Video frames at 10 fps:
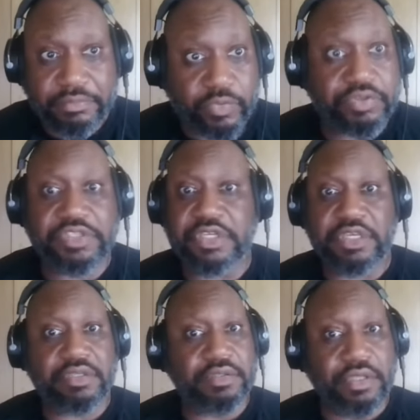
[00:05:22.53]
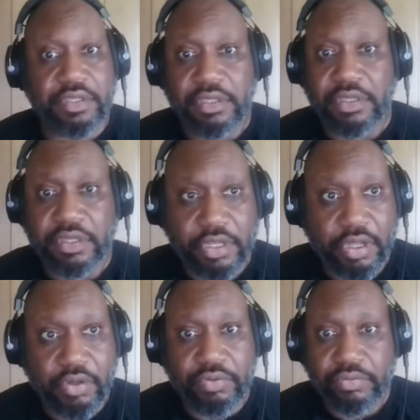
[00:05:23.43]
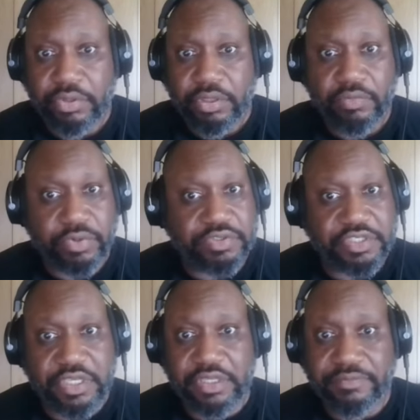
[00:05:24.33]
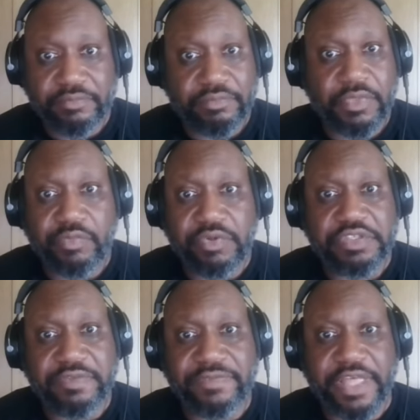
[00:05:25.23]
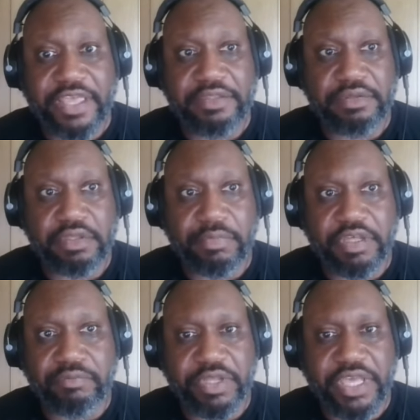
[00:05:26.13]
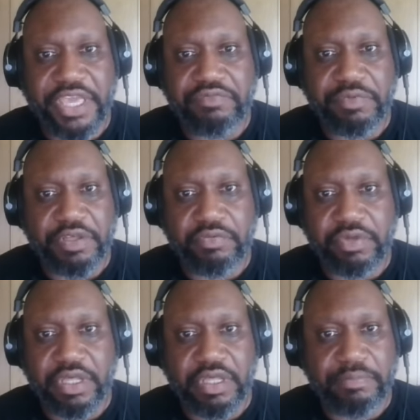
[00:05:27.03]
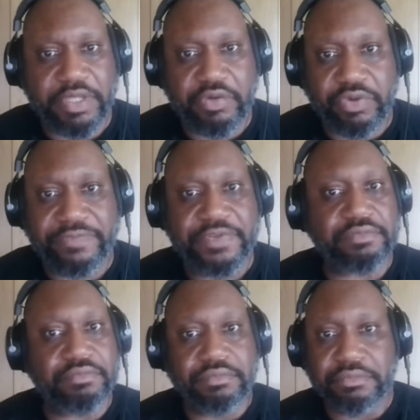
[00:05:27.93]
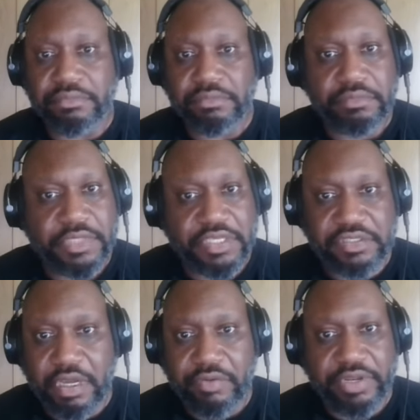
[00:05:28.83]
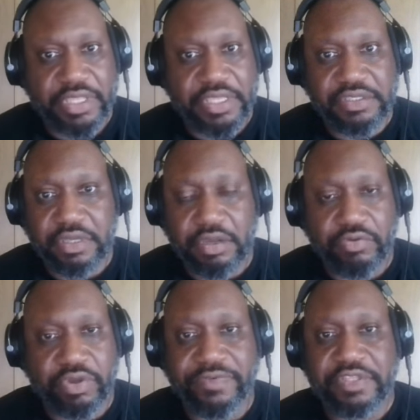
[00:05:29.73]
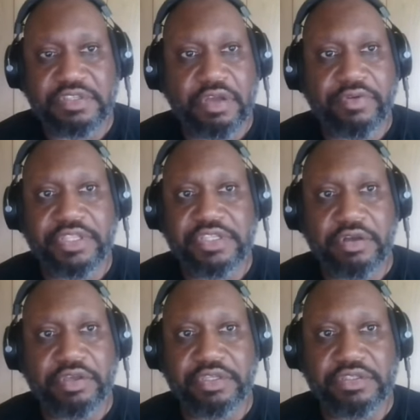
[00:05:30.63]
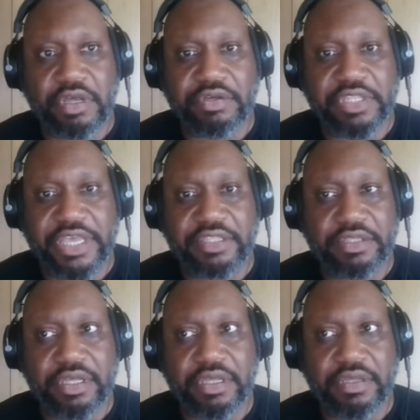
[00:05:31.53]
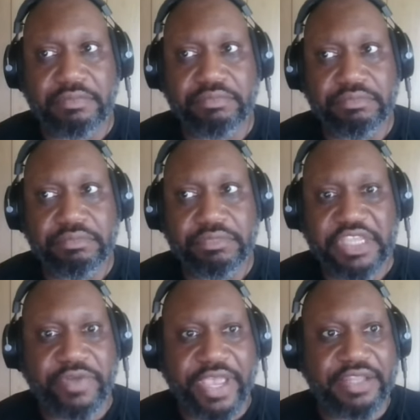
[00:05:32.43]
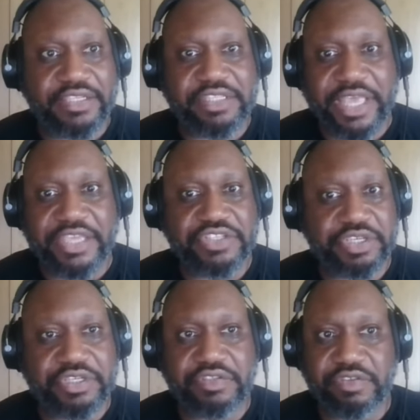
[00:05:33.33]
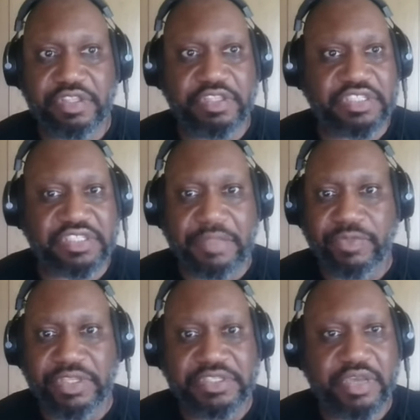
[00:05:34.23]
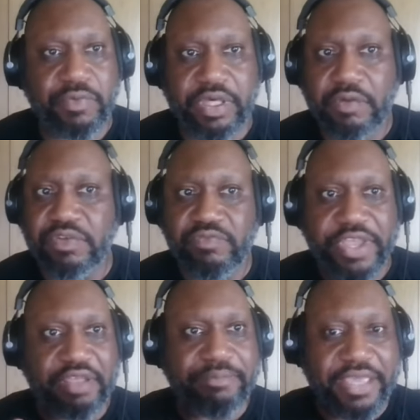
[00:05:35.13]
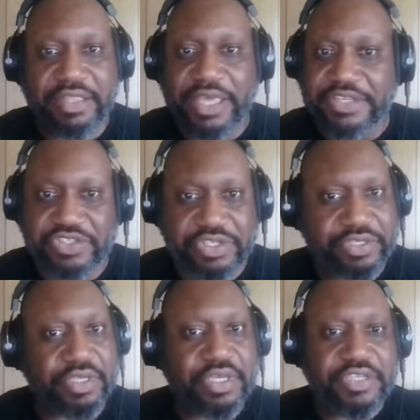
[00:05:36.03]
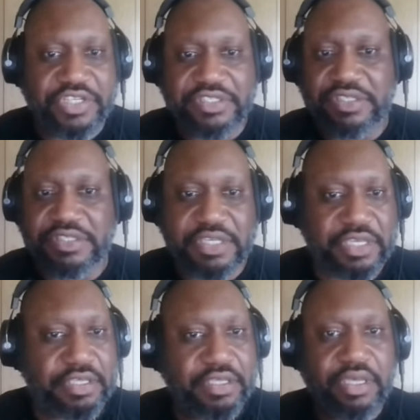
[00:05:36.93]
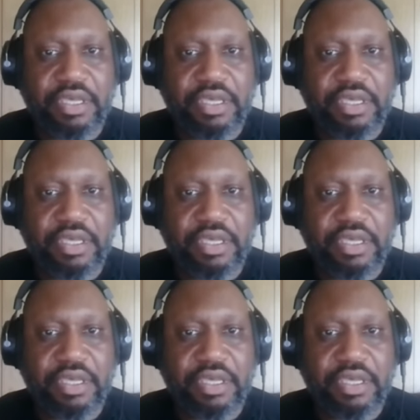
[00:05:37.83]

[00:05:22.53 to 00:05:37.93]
We'll see. You know, we'll see. We'll see flight, you know, but but age but uh, but Griffin, he's already he's uh, Griffin is already talking talking like um they tried this last year. So it's kind of what he said. Well, we ran it back last year just to see.